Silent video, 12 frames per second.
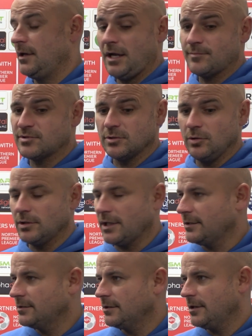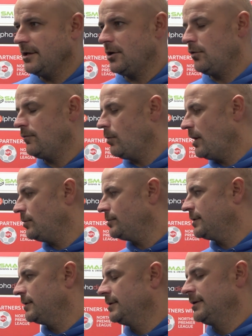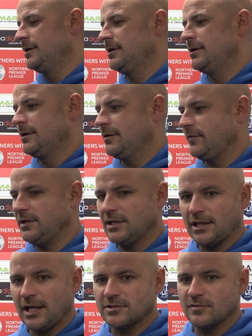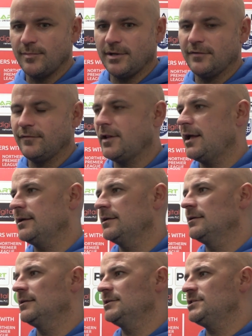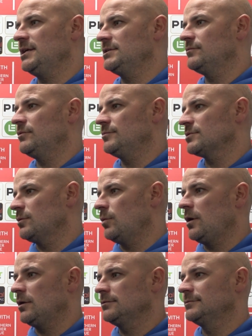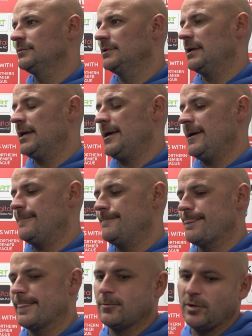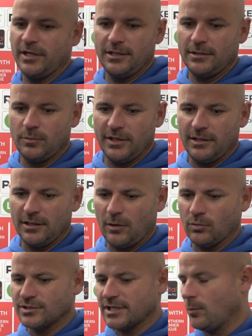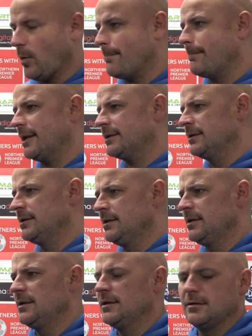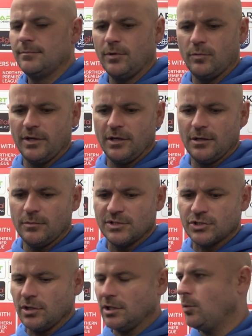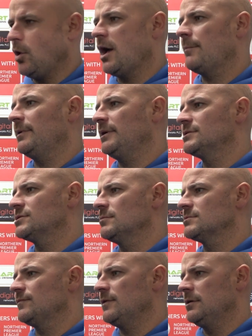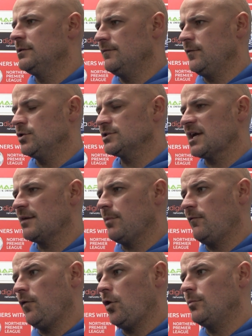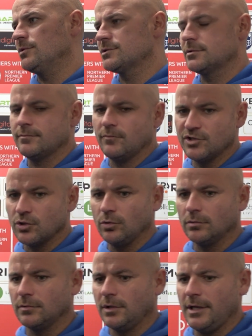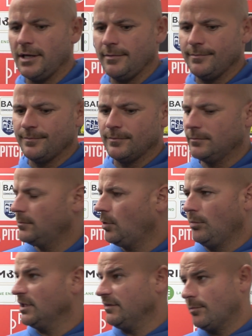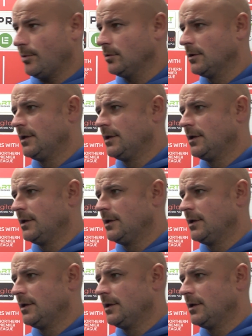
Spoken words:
Absolutely. Overwhelmed. I think you'd have liked to have been a fly in the changing rooms on the wall. I wouldn't say went mad, but we certainly were happy in terms of the first half performance result. Unbelievable.